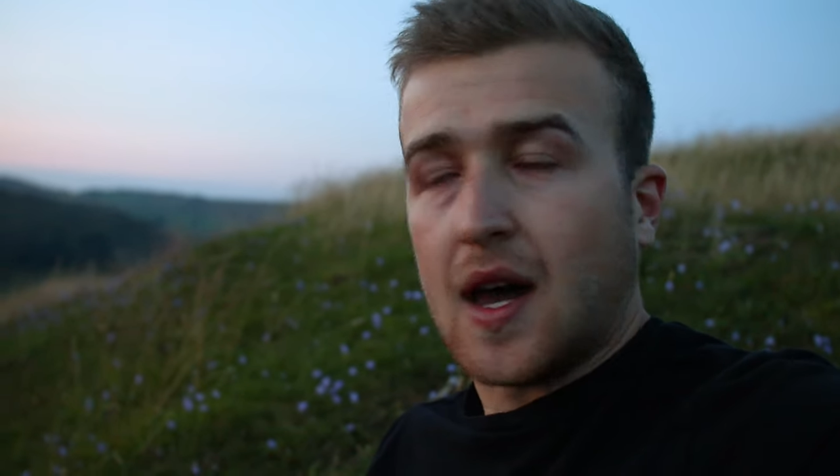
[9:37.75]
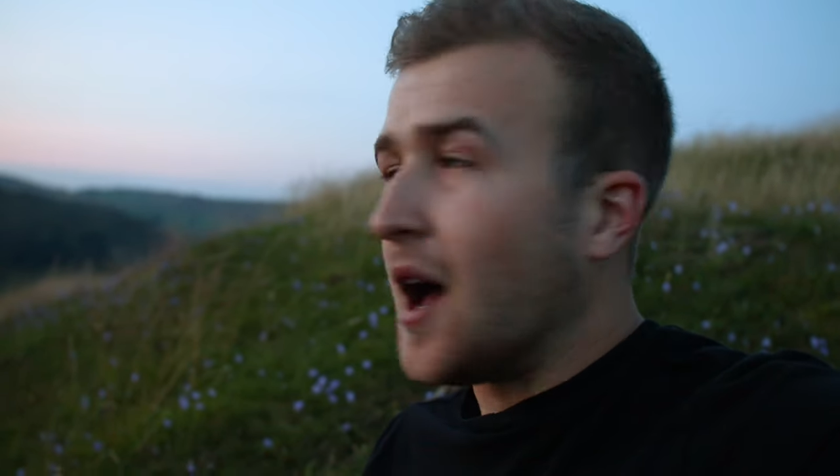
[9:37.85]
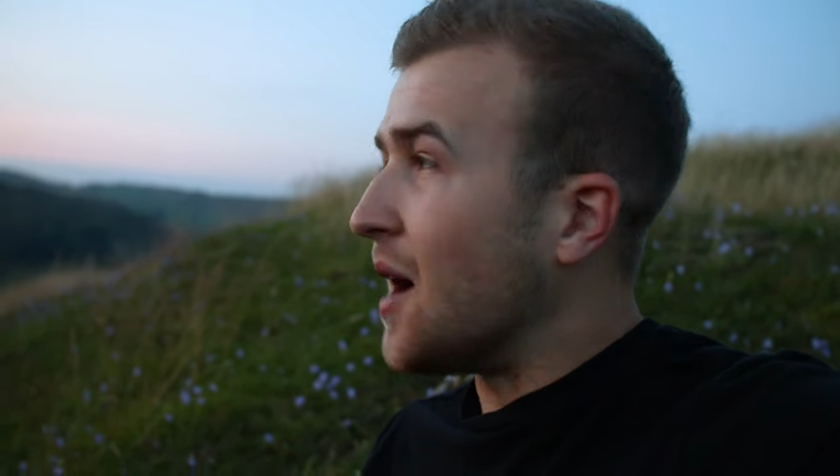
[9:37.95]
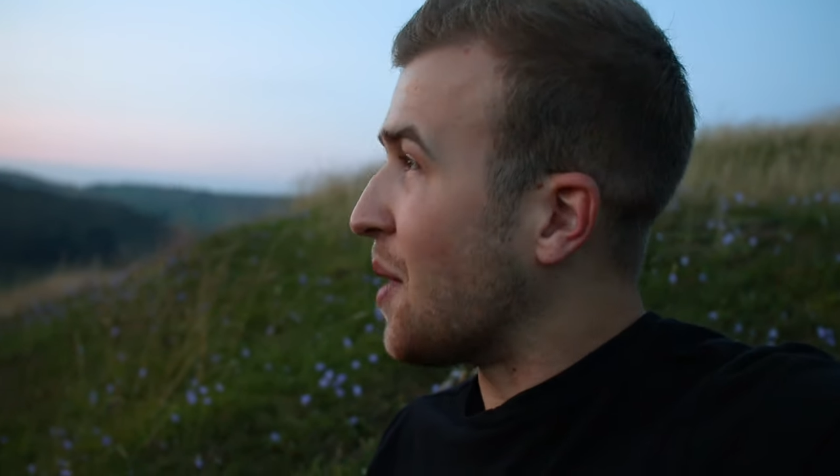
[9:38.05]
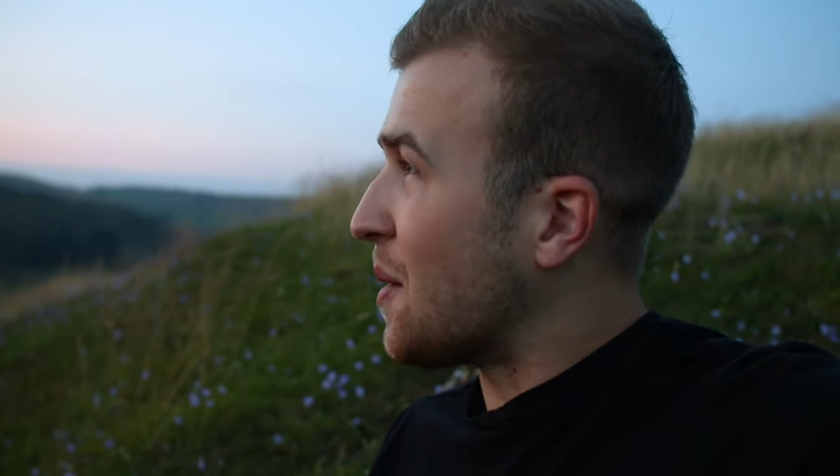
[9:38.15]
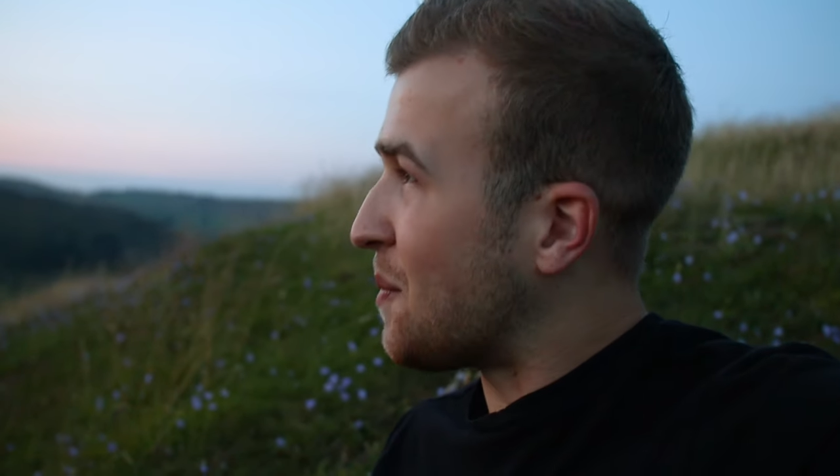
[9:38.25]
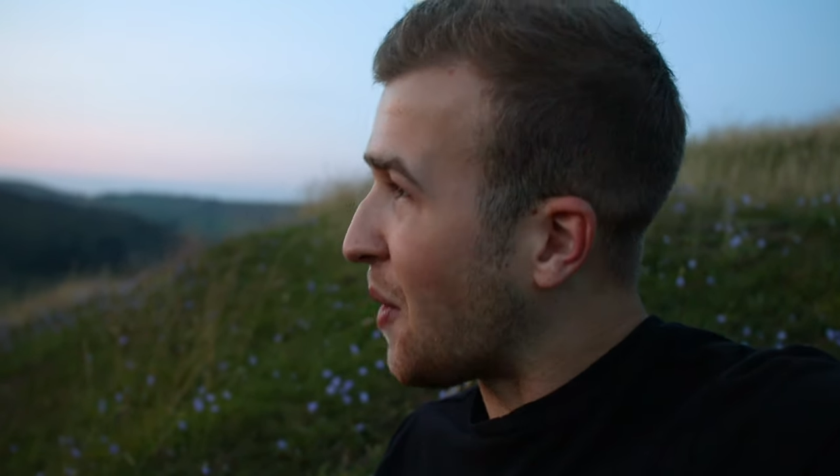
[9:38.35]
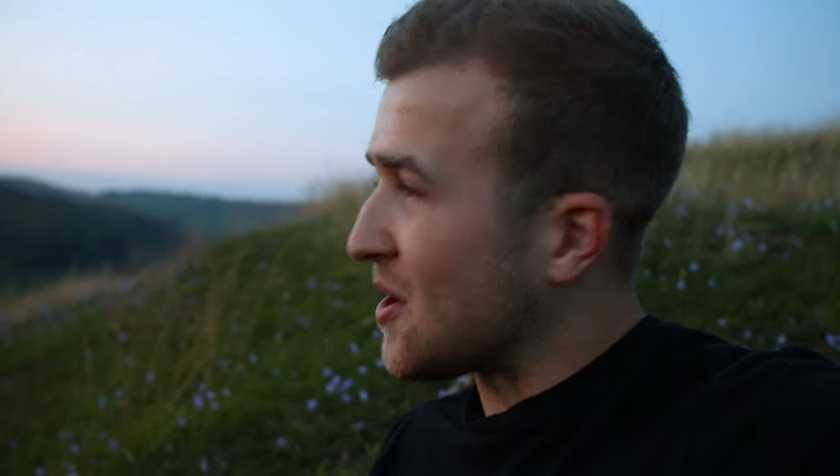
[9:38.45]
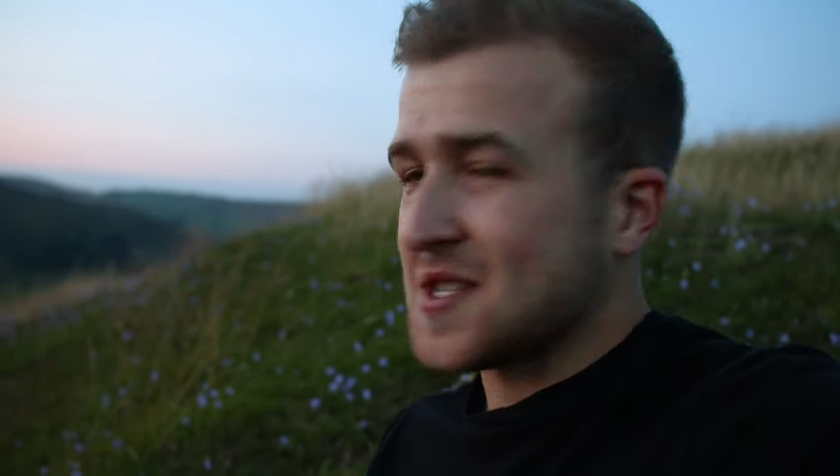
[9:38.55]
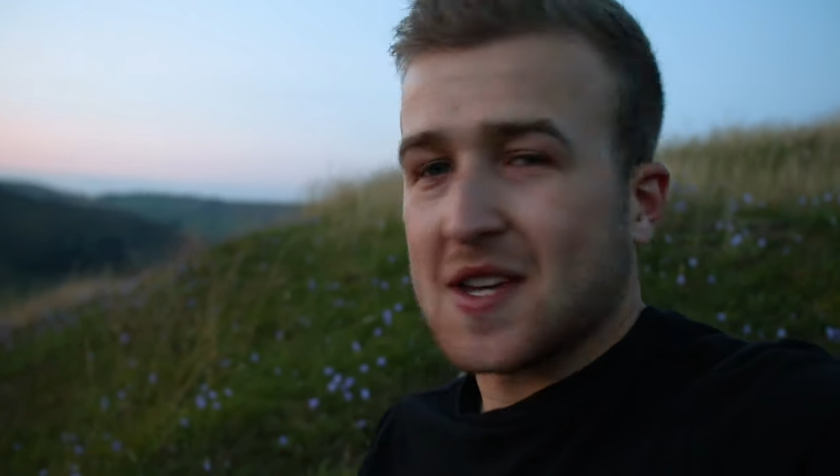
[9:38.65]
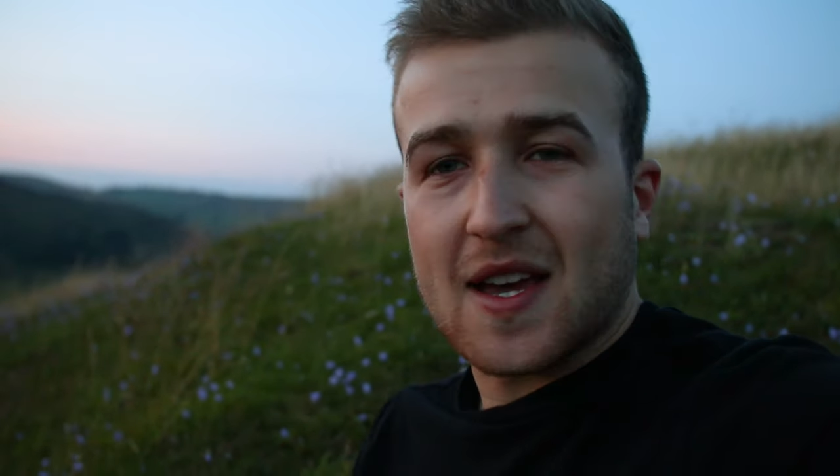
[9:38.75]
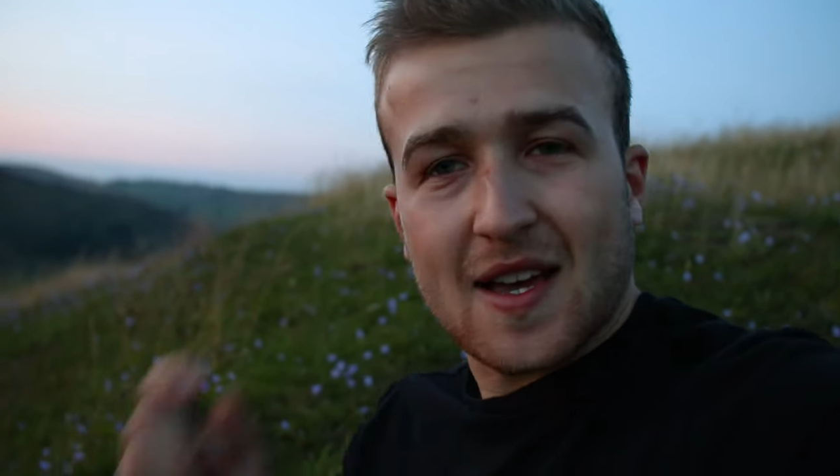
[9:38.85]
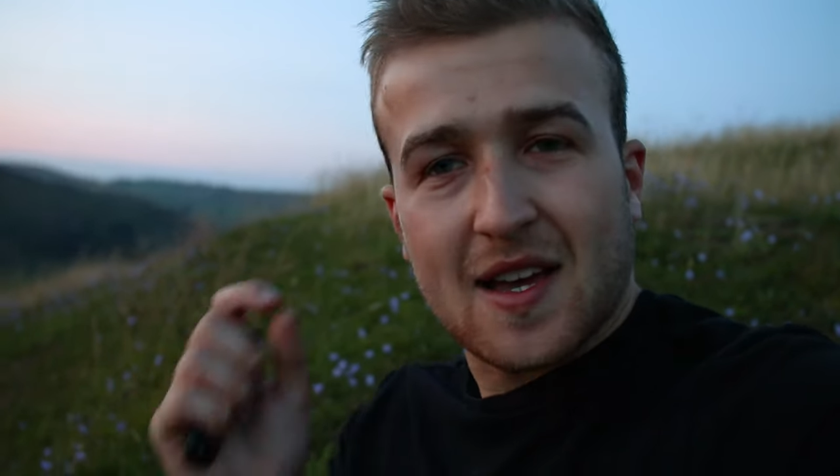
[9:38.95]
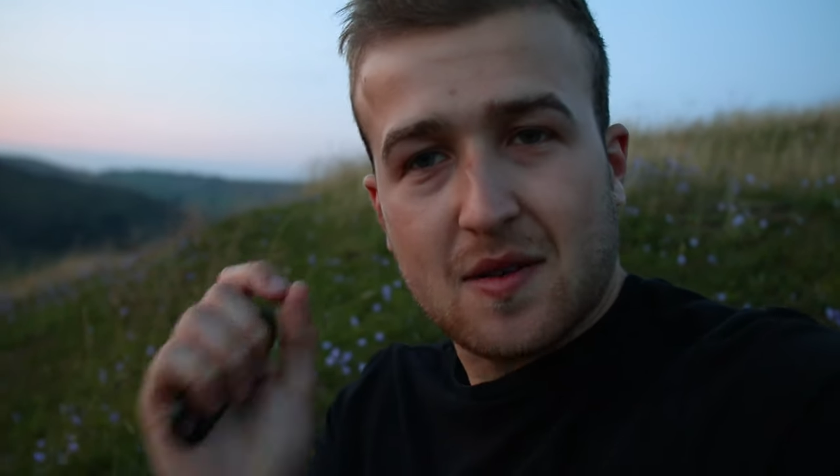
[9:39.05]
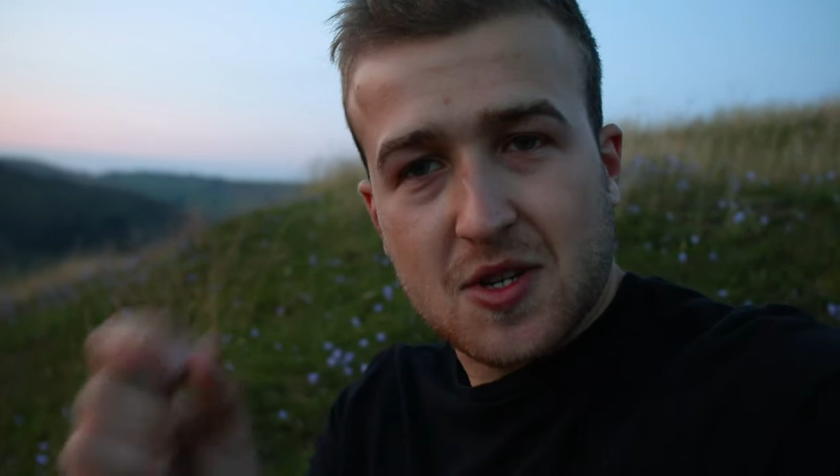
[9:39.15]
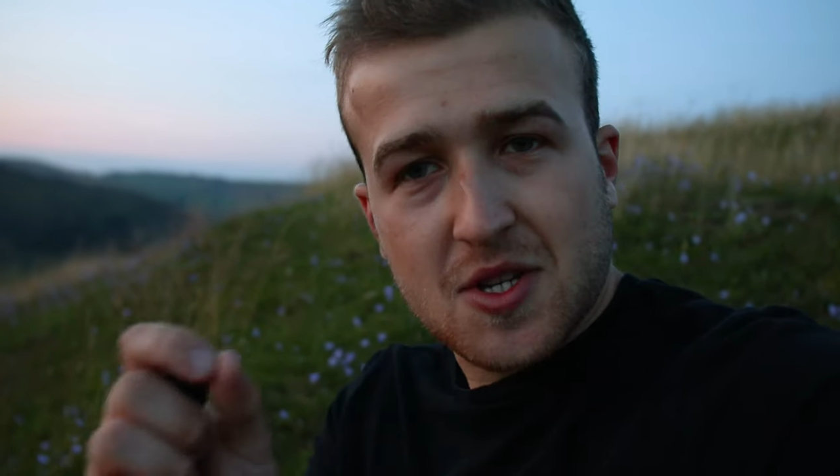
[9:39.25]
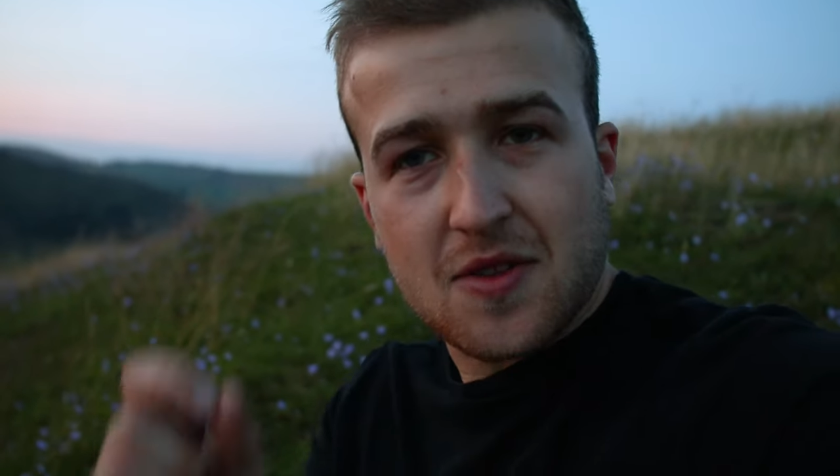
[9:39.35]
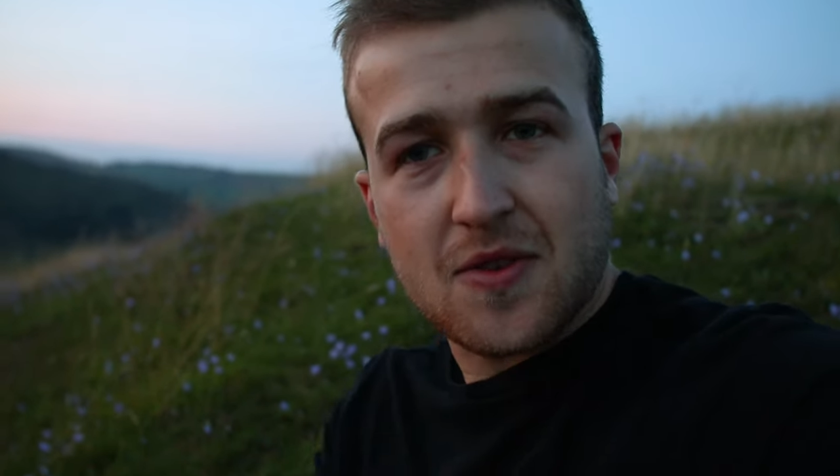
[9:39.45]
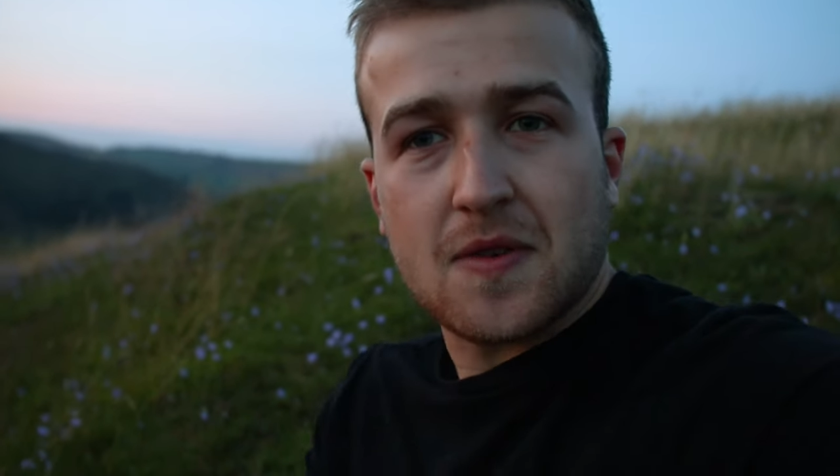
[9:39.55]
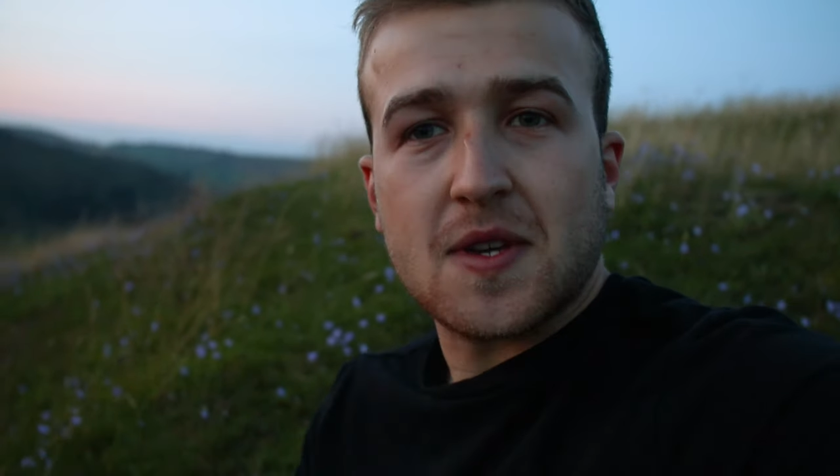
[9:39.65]
Um, but I'm just
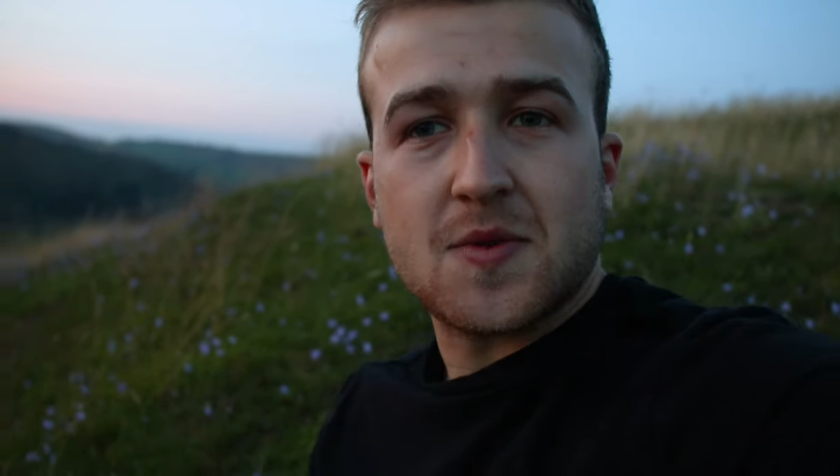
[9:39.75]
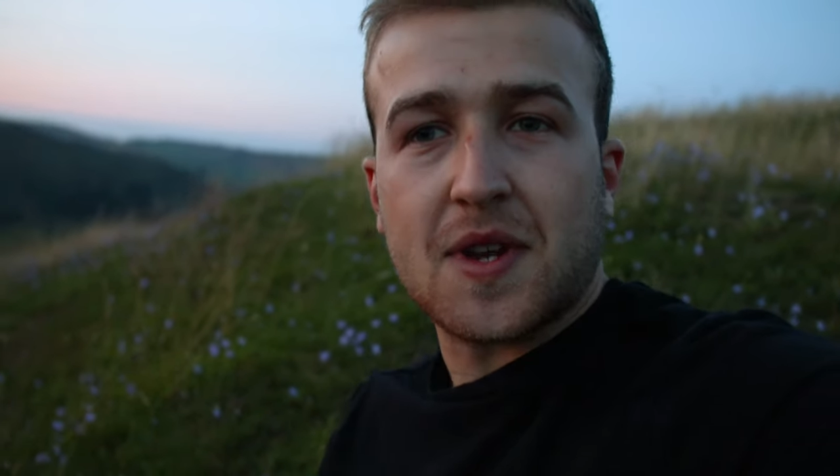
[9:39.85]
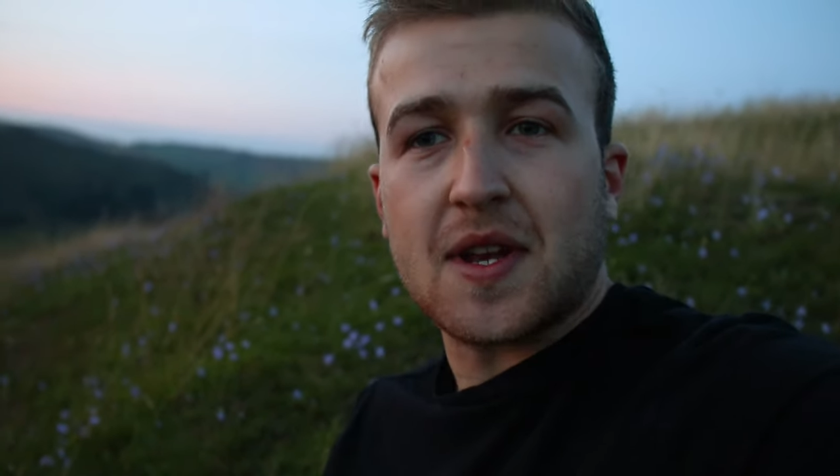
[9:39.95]
going to throw this one